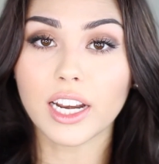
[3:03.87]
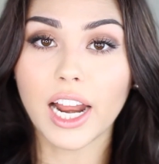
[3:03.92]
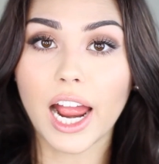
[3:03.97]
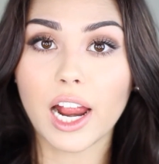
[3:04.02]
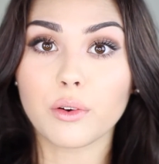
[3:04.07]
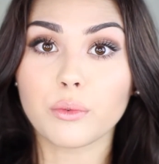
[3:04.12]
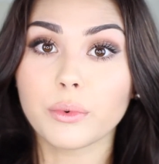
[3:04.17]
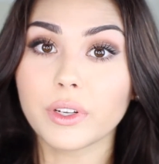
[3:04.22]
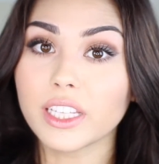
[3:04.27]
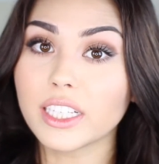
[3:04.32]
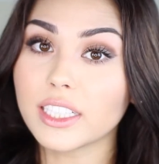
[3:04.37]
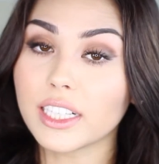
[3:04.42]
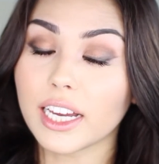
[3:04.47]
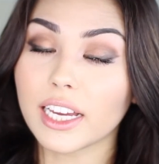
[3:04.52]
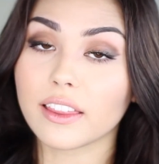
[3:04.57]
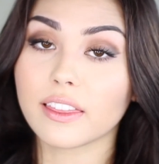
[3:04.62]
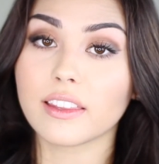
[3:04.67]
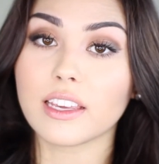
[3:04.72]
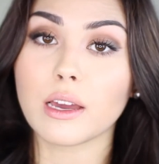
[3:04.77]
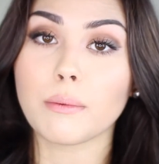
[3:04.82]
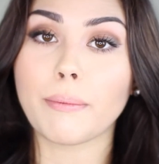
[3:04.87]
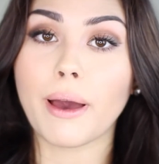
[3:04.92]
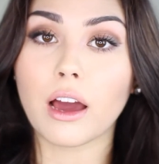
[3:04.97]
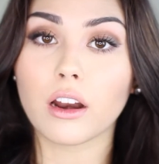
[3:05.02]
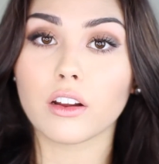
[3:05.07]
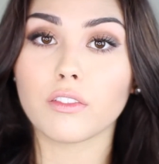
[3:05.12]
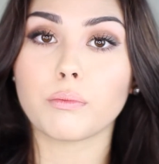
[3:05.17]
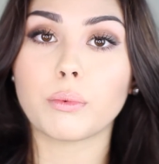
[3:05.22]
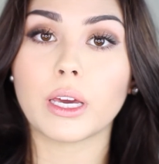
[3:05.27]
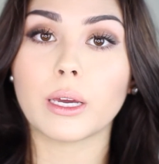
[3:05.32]
I really like the
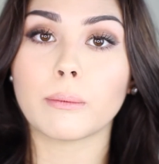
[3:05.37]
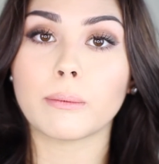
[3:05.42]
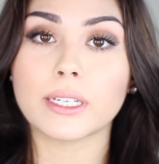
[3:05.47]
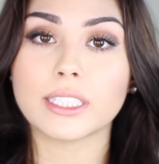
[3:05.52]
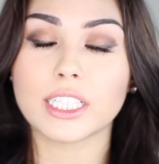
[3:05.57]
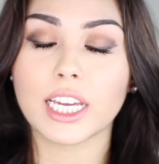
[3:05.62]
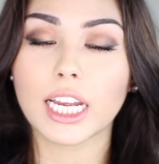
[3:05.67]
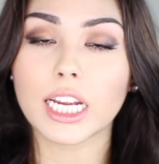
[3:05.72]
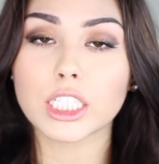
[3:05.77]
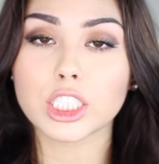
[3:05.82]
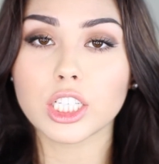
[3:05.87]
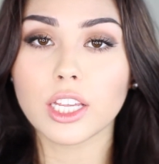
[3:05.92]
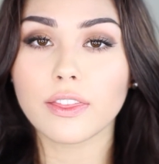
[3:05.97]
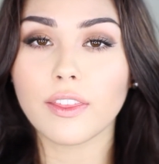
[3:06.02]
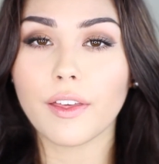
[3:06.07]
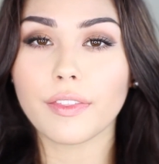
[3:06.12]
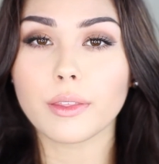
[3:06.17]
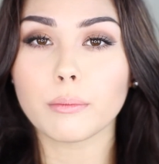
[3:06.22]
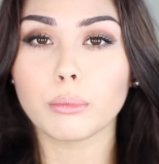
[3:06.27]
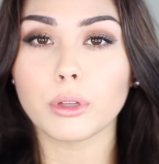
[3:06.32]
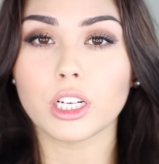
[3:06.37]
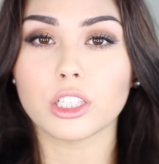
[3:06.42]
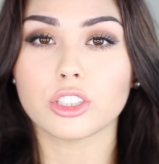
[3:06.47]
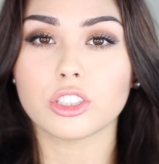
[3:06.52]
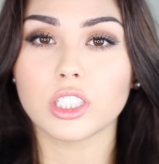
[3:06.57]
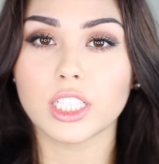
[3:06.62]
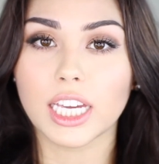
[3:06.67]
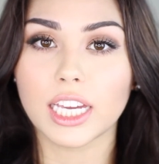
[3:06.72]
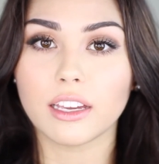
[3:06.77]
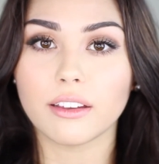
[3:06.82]
amount of pigmentation that the
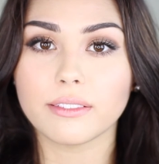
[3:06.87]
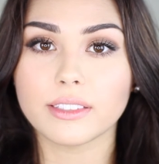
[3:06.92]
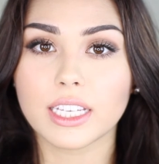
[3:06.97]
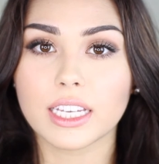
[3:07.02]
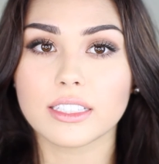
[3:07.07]
blush gives.